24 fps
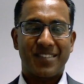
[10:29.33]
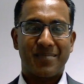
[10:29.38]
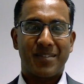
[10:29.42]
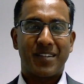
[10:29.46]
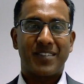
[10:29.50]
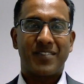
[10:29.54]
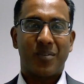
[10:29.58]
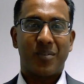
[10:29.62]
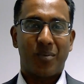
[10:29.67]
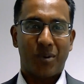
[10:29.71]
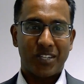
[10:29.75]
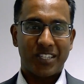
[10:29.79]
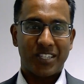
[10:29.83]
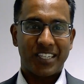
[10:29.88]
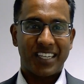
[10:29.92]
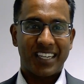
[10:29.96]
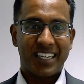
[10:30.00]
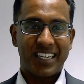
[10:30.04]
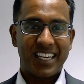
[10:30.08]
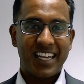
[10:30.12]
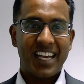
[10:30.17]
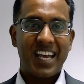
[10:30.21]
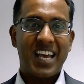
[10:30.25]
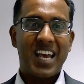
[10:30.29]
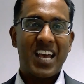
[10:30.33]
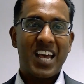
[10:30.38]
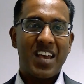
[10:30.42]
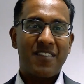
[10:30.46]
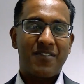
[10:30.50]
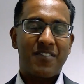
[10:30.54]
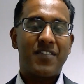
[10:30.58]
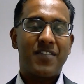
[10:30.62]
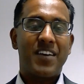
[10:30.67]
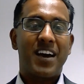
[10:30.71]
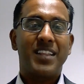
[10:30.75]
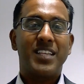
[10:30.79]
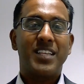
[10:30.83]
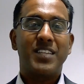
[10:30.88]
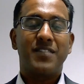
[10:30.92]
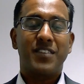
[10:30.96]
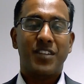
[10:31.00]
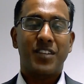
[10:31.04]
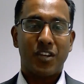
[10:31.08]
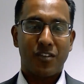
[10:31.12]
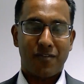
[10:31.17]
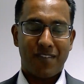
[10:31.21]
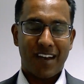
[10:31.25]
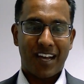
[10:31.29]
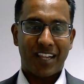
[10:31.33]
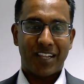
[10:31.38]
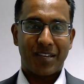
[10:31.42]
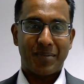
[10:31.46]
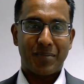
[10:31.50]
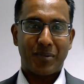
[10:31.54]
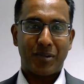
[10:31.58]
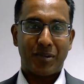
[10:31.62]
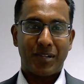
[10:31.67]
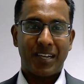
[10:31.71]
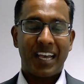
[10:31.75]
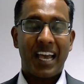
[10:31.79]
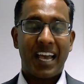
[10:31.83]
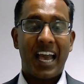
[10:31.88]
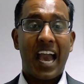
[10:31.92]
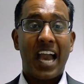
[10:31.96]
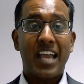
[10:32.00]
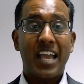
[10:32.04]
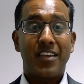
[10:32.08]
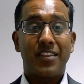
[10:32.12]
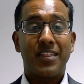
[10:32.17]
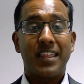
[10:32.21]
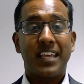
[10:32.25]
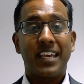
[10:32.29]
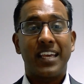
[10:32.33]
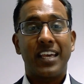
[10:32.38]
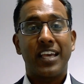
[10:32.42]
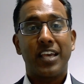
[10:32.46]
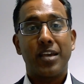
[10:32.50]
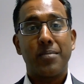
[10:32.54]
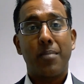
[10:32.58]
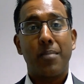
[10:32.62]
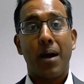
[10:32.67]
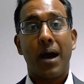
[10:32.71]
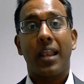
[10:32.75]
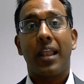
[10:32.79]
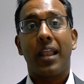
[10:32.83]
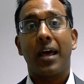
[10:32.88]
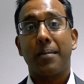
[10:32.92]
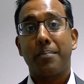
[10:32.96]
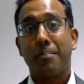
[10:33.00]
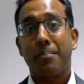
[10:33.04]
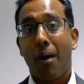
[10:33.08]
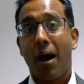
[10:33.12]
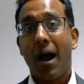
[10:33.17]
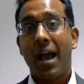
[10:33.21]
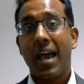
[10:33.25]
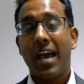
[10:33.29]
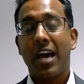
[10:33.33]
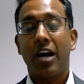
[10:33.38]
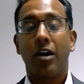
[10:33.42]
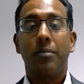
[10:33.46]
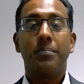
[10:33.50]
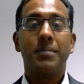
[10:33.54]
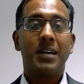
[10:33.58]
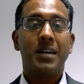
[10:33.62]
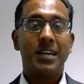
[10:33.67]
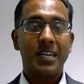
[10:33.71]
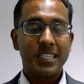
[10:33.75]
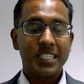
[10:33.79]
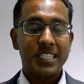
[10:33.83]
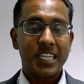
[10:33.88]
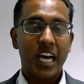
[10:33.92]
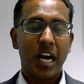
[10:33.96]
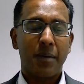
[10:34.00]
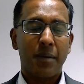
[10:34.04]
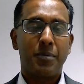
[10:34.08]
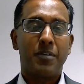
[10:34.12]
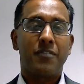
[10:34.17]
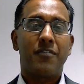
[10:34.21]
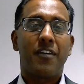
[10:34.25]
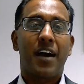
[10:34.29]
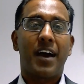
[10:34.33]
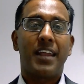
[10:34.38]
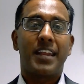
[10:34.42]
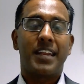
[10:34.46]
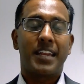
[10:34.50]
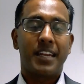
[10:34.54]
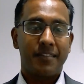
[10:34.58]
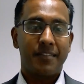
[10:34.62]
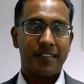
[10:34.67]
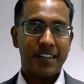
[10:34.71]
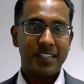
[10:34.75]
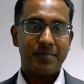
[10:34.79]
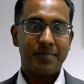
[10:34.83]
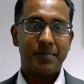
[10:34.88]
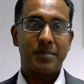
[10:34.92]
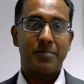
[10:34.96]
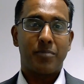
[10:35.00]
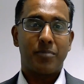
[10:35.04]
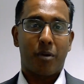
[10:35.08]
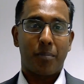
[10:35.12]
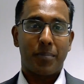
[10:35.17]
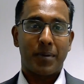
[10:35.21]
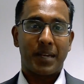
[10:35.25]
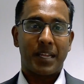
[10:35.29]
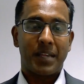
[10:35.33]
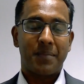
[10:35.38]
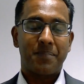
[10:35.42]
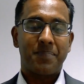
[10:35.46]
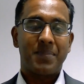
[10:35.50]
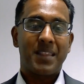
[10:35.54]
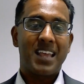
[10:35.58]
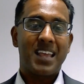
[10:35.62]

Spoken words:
so much for watching. If you found this video valuable and you're thinking you might like my help to help you find an investment property,